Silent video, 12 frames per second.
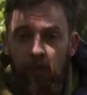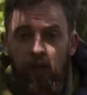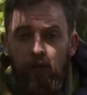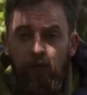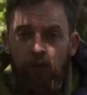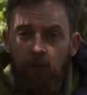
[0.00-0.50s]

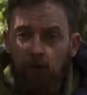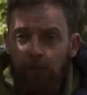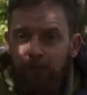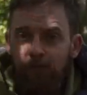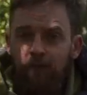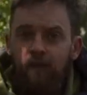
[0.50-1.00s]
Another thing worth
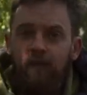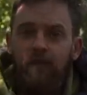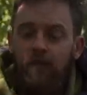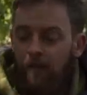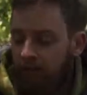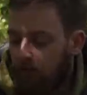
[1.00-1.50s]
mentioning
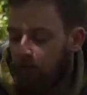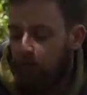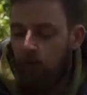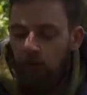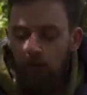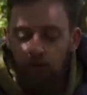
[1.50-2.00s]
is if
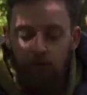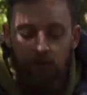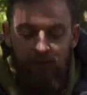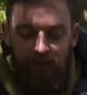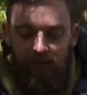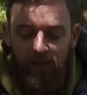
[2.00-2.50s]
you are
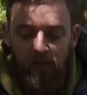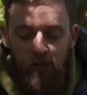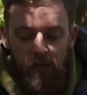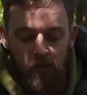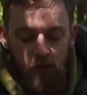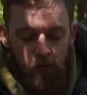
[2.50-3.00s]
getting into
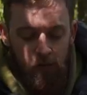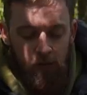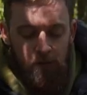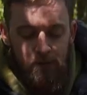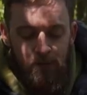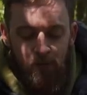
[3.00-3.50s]

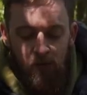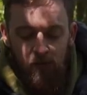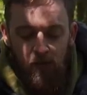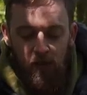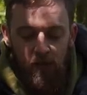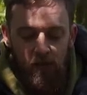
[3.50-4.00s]
videography,
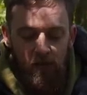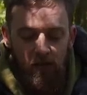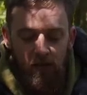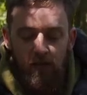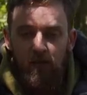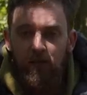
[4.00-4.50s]
then
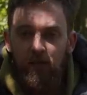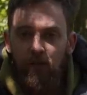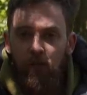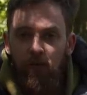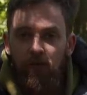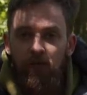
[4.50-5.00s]
you
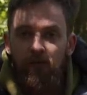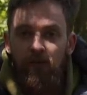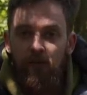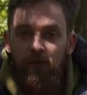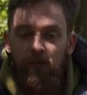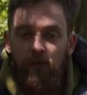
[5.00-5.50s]
want
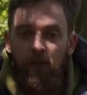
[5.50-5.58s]
decent